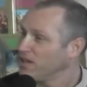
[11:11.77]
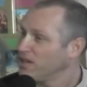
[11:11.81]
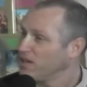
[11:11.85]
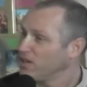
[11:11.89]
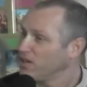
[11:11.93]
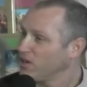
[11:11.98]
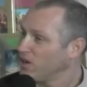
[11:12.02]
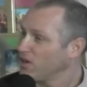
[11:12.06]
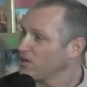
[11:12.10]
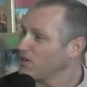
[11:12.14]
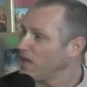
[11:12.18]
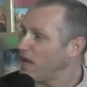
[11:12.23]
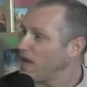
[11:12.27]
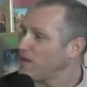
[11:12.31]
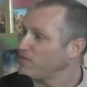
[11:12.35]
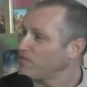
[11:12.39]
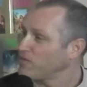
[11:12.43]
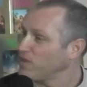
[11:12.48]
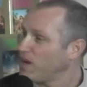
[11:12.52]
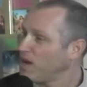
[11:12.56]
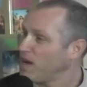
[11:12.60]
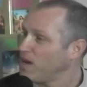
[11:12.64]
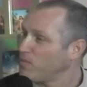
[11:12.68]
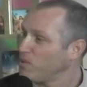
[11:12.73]
In our
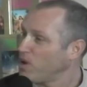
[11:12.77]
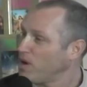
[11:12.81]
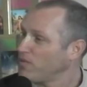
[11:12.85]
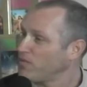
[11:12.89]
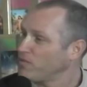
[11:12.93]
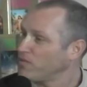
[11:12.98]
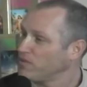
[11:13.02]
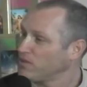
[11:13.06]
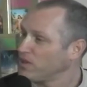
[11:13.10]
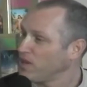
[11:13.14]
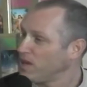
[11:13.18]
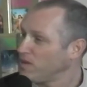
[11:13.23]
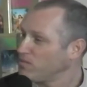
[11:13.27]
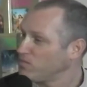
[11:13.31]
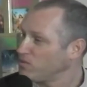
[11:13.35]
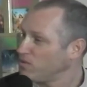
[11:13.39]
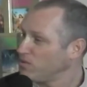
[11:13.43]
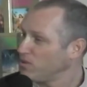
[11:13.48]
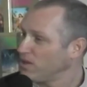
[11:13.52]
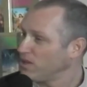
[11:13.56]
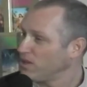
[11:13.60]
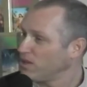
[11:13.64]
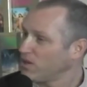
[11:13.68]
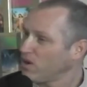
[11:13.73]
lifetime, oftentimes
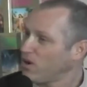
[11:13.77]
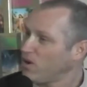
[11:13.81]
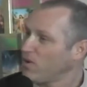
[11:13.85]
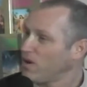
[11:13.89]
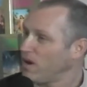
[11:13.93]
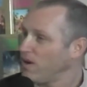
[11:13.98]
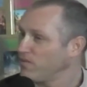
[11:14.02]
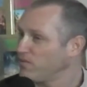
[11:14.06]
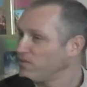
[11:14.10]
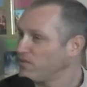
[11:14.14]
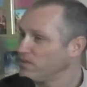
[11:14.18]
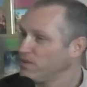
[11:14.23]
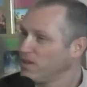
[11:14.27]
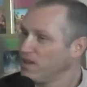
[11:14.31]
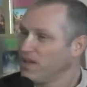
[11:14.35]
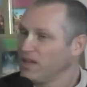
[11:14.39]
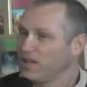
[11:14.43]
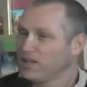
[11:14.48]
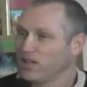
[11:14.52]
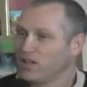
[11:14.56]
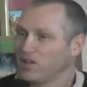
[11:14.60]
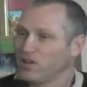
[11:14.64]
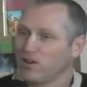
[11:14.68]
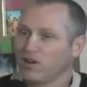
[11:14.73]
we think, oh,
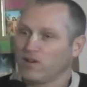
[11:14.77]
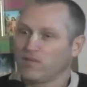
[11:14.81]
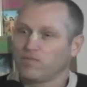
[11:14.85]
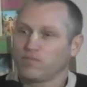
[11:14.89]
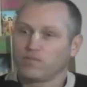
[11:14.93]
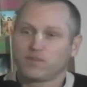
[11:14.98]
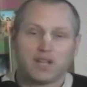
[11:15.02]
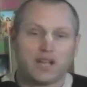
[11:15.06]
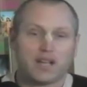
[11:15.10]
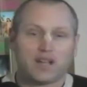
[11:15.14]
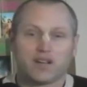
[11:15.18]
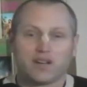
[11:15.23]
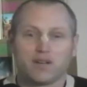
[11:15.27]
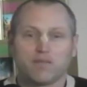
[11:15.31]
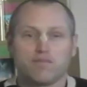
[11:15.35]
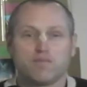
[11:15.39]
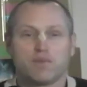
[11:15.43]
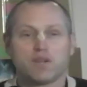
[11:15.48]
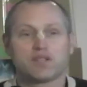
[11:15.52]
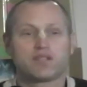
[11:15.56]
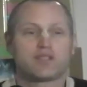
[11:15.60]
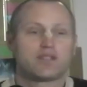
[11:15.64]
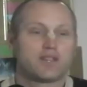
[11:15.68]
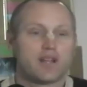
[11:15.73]
I've taken a
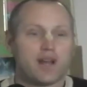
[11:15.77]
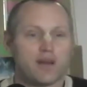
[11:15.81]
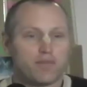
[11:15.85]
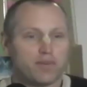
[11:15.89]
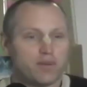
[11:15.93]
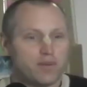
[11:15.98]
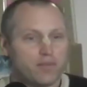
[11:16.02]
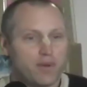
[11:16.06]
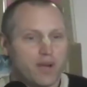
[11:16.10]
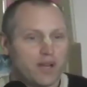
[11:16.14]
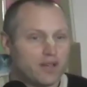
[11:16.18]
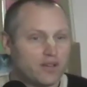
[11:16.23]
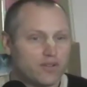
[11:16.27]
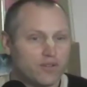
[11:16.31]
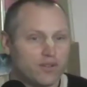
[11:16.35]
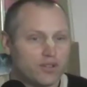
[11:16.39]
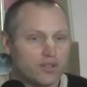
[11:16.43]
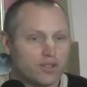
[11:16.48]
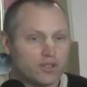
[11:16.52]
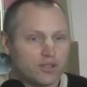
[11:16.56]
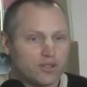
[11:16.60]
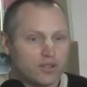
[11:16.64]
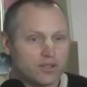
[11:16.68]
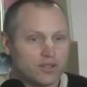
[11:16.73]
misstep in my
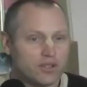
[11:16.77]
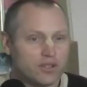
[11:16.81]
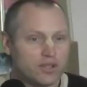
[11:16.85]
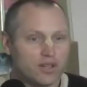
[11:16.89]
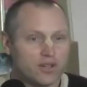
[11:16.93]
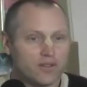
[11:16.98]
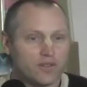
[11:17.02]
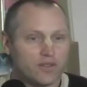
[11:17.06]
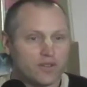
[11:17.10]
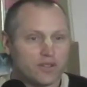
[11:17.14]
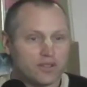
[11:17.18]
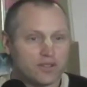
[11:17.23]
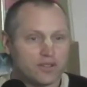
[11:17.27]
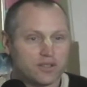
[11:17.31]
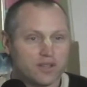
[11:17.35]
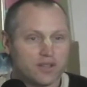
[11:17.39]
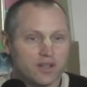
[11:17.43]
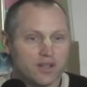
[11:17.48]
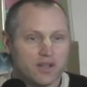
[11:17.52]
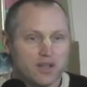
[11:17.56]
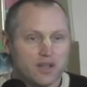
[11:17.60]
devotional service.